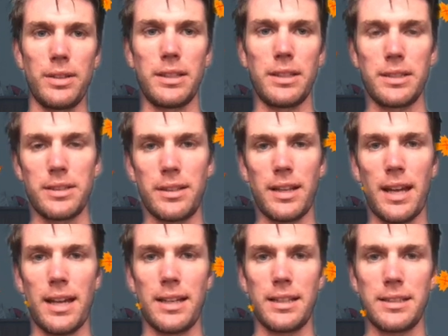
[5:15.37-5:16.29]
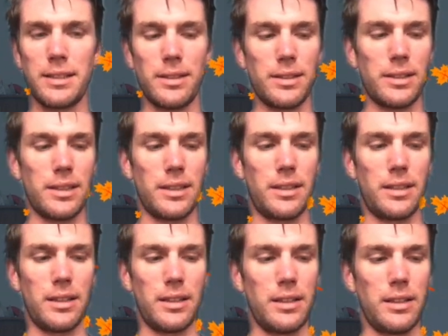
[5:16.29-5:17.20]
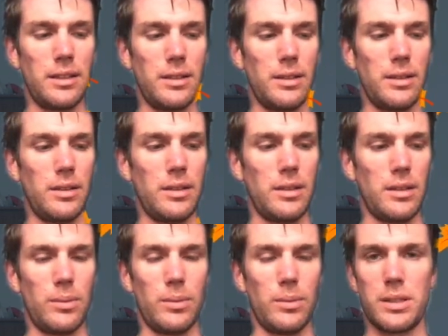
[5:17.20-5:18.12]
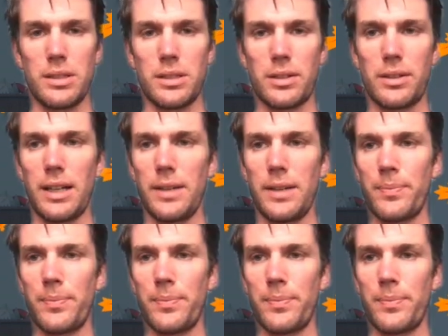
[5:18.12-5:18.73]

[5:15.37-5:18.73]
So that is looking good, which is great.